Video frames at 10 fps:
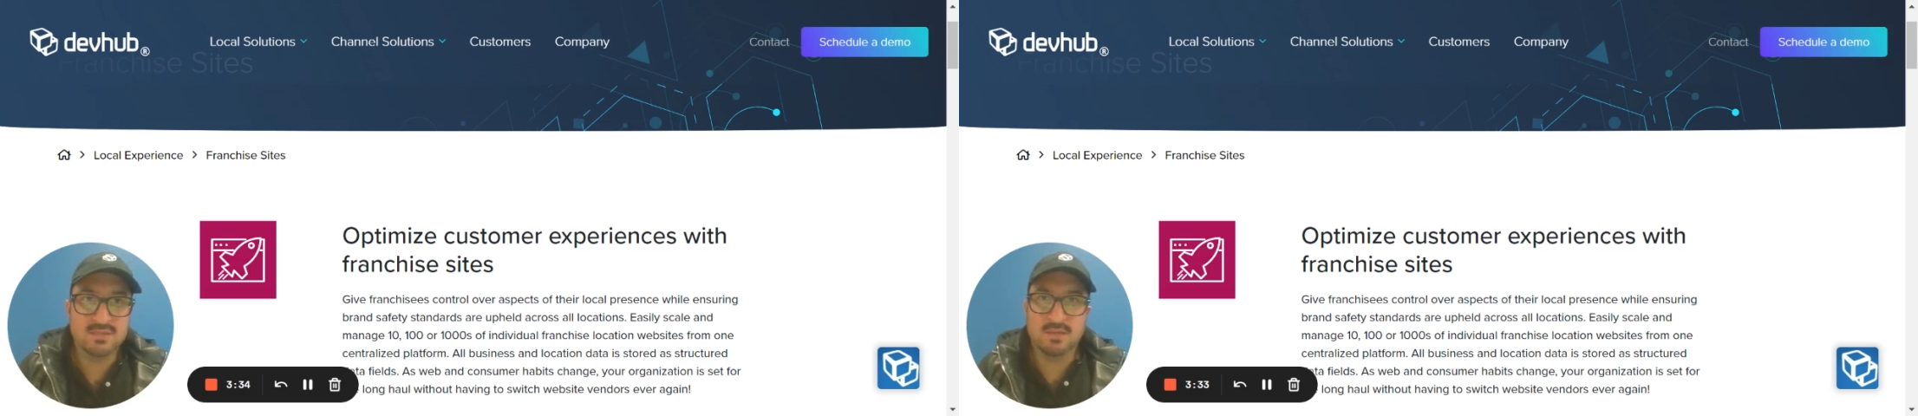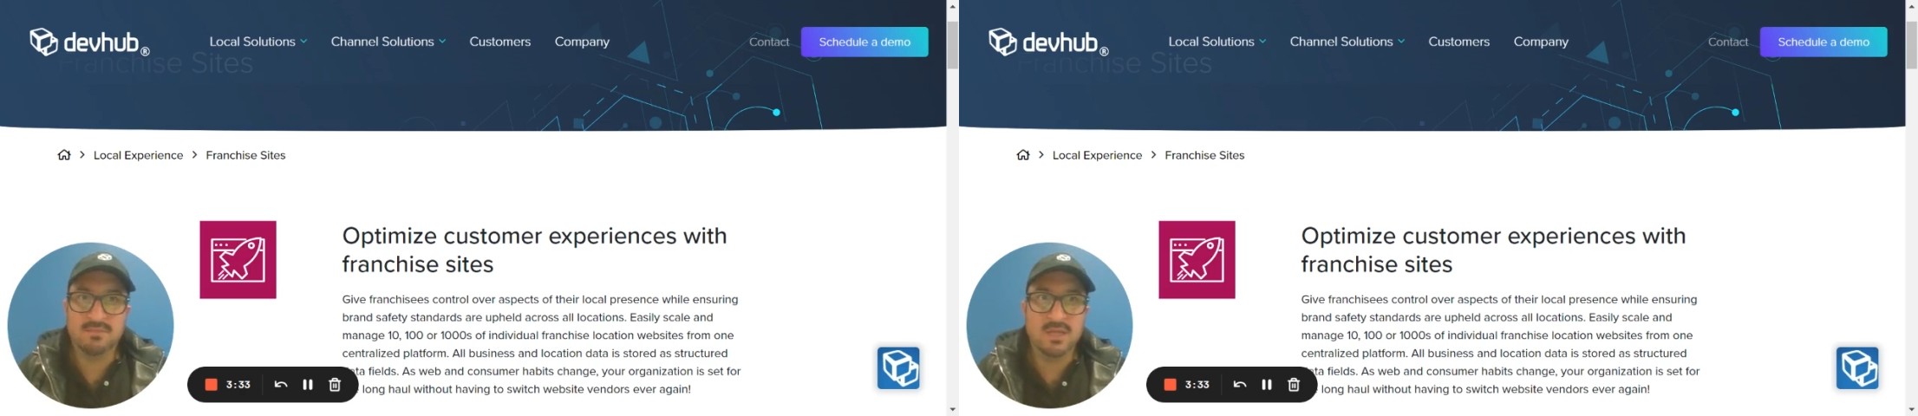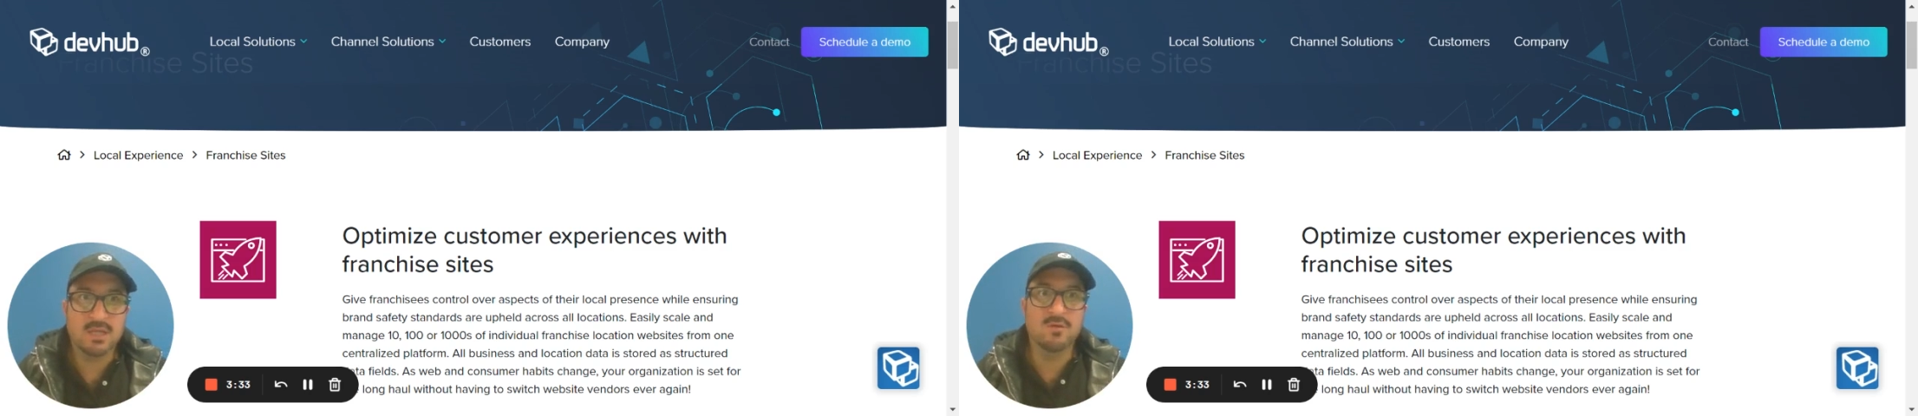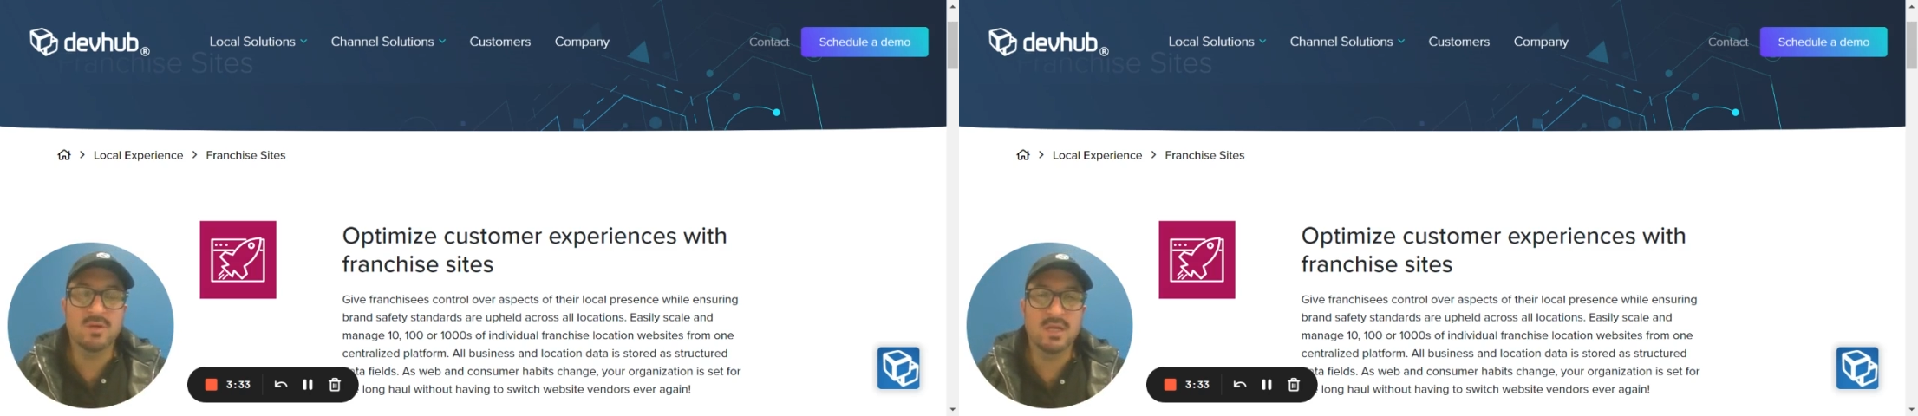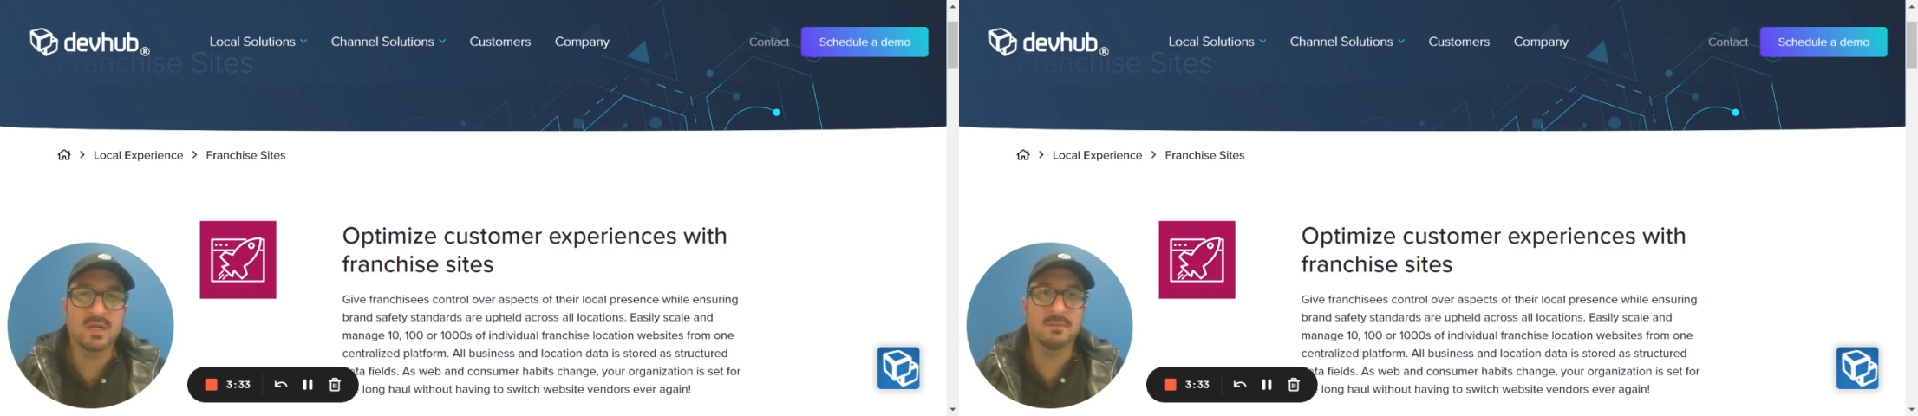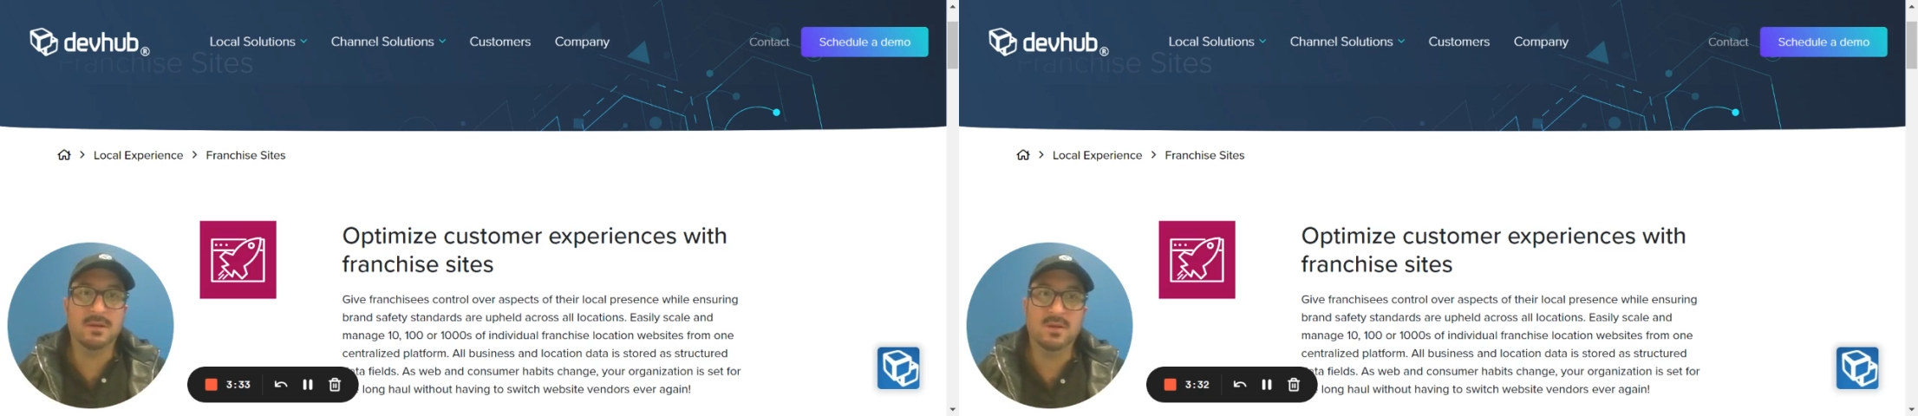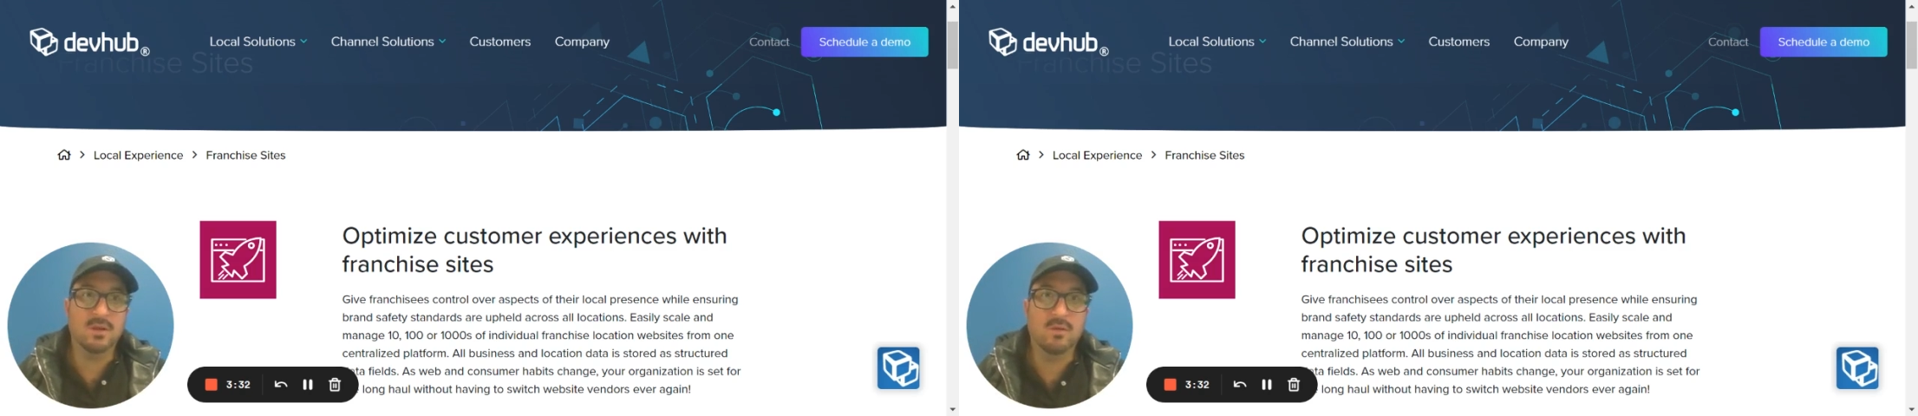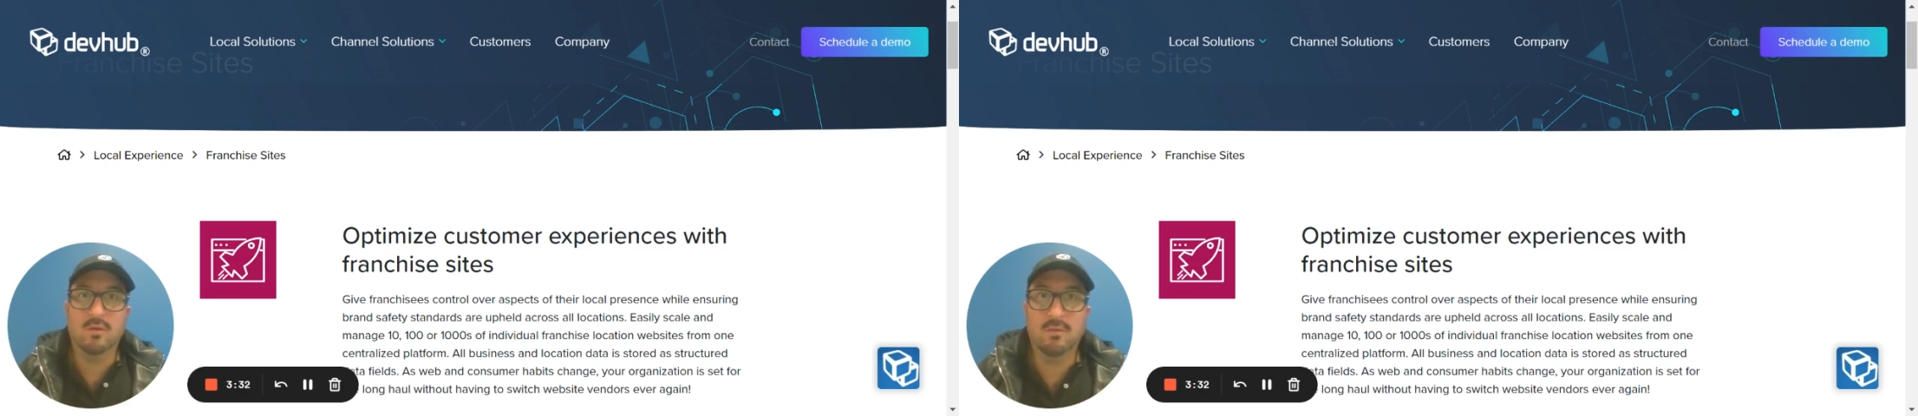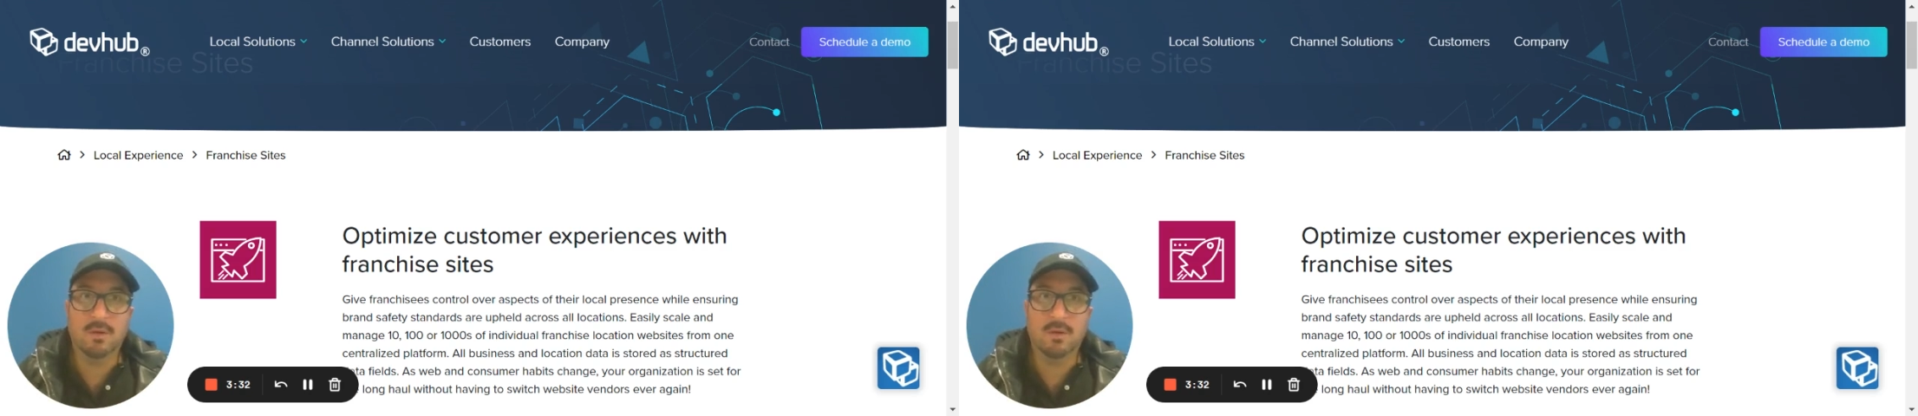something unique about the local